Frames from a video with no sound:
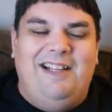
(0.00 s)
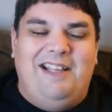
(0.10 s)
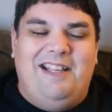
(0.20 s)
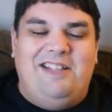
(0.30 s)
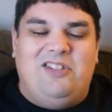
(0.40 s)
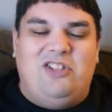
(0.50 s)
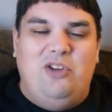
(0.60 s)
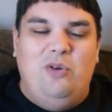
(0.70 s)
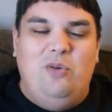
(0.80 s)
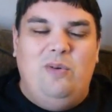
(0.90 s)
he's
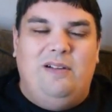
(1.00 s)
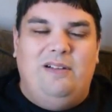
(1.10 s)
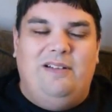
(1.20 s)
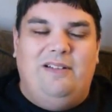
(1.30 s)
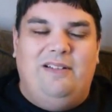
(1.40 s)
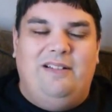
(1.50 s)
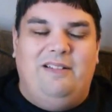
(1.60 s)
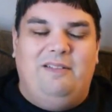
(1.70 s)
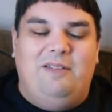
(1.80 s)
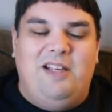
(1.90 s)
too,
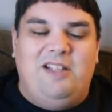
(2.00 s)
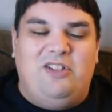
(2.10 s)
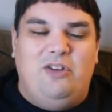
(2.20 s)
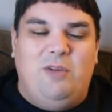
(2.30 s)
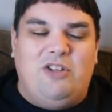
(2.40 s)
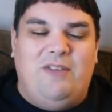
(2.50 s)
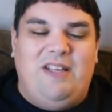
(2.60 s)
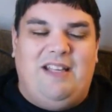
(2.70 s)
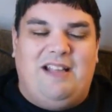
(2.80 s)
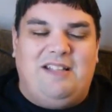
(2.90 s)
he's too much of a
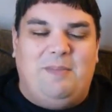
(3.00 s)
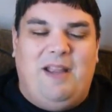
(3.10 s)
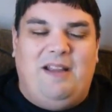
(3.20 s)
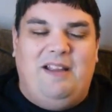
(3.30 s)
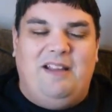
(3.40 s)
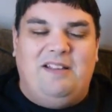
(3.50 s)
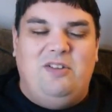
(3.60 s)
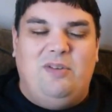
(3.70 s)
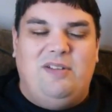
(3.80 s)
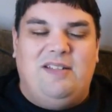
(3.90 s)
yes man. I guess
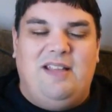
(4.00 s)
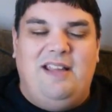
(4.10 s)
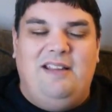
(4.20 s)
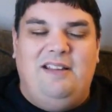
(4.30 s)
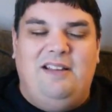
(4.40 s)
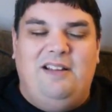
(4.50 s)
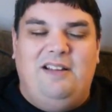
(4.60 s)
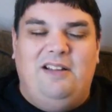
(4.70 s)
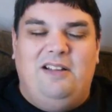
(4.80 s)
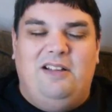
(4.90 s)
you could say.
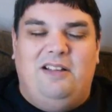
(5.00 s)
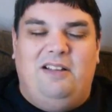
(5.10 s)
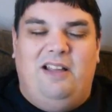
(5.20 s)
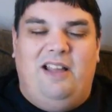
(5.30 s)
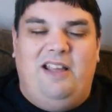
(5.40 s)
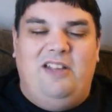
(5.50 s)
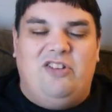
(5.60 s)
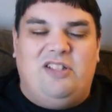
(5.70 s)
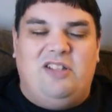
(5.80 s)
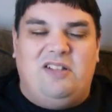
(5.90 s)
Eh, eh, he
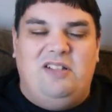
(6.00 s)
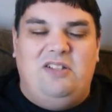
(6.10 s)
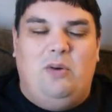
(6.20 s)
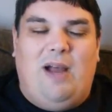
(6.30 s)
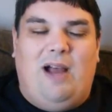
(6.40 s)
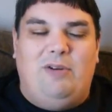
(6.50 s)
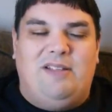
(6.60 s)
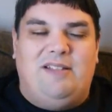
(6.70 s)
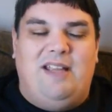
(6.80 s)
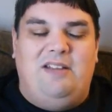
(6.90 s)
just doesn't know how to
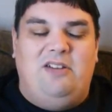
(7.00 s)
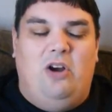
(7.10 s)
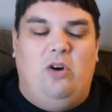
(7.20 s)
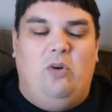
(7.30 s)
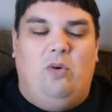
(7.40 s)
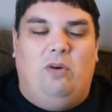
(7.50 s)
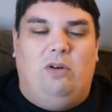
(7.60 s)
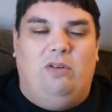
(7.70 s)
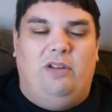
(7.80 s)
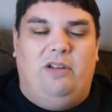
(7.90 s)
say no,
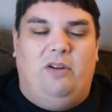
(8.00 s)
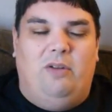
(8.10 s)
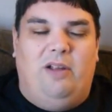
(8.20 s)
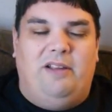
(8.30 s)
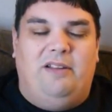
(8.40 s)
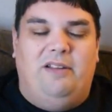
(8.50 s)
or you know, like